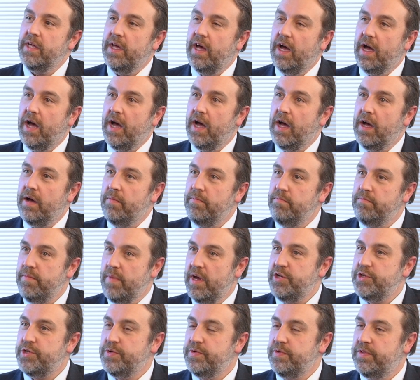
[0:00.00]

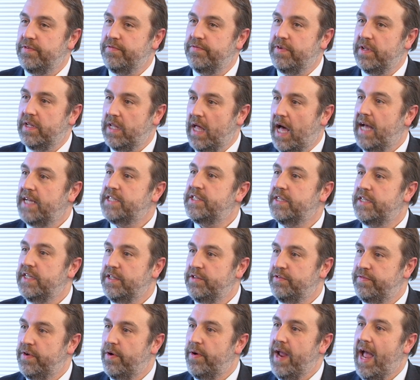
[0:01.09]
the
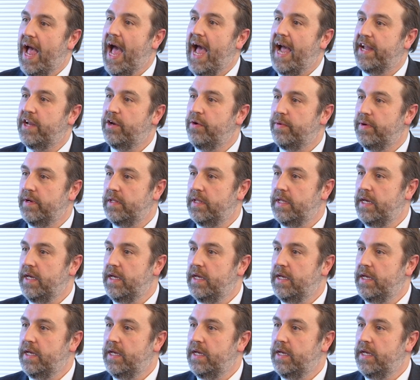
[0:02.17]
velocities very accurately.